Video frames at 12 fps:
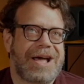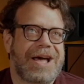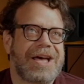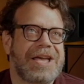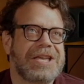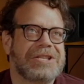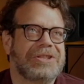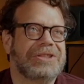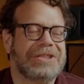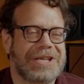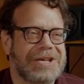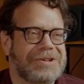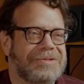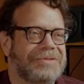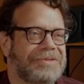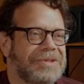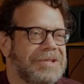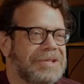I
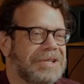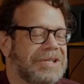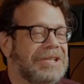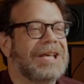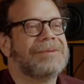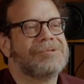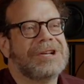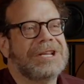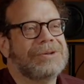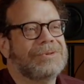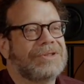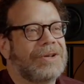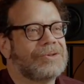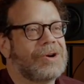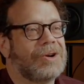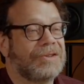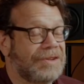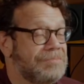love collaborating with other
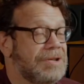artists.